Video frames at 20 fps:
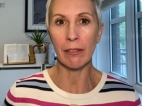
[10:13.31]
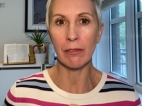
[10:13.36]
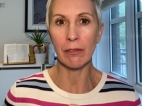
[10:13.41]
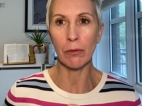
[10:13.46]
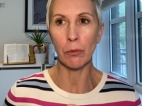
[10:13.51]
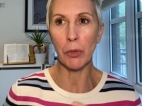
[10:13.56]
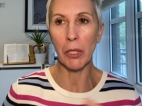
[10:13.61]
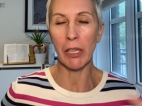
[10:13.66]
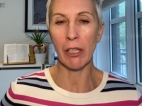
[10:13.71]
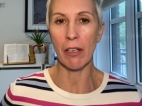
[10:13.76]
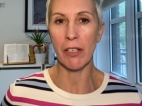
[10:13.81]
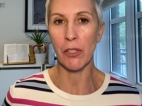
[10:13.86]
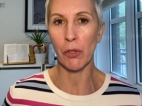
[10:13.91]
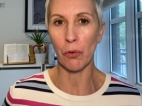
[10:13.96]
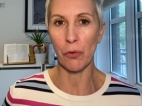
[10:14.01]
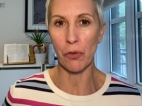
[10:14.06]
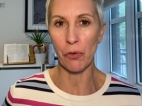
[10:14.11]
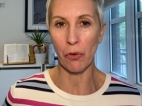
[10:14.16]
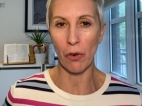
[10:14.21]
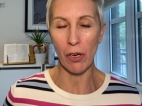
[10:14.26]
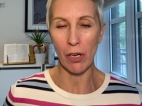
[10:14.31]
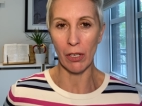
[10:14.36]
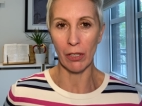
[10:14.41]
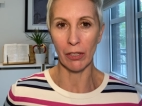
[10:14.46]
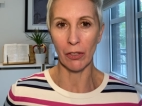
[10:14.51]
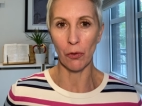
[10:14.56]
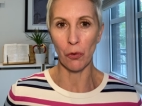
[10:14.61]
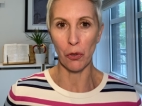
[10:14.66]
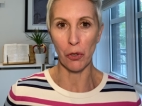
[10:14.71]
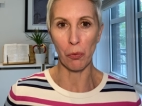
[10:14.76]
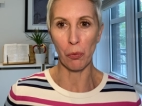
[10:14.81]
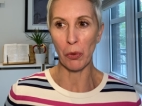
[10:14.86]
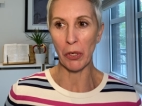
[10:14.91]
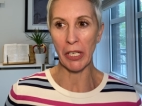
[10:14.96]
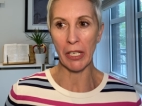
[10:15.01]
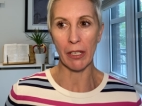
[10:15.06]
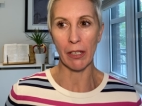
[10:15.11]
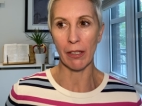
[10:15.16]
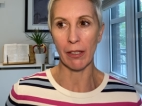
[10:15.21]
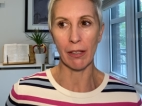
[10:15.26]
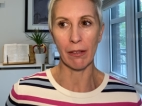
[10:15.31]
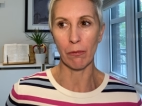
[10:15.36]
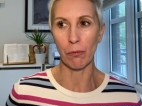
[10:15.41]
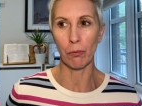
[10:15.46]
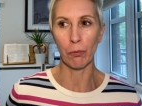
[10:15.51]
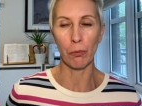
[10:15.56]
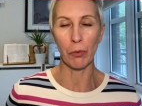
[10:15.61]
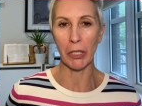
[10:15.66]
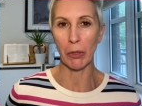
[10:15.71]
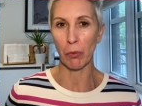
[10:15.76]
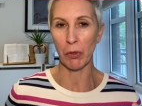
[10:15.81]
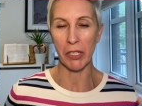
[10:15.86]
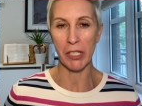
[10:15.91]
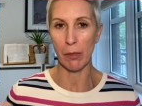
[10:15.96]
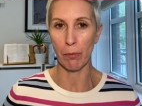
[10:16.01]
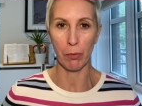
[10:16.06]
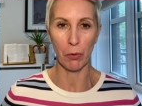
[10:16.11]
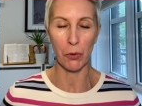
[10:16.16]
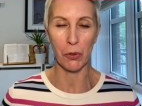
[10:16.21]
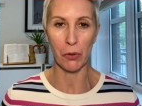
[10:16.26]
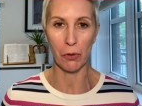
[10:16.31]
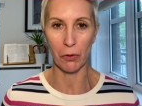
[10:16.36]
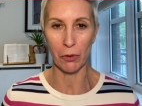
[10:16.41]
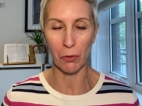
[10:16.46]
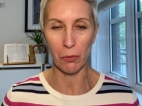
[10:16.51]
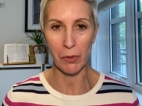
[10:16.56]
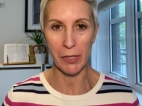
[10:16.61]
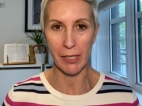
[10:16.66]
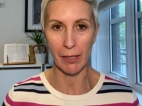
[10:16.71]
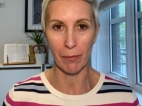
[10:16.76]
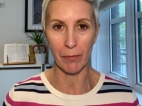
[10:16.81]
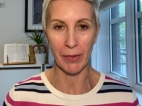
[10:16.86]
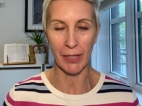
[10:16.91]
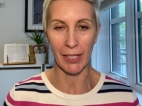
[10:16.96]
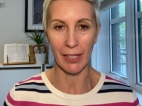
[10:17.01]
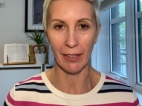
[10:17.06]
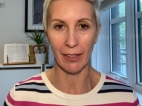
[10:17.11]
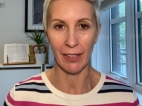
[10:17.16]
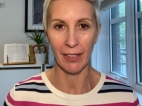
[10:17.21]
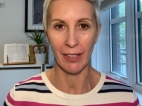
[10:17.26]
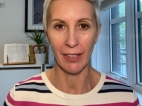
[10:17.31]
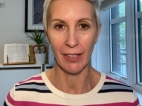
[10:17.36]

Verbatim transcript: we lost control or we we were supposed to do something.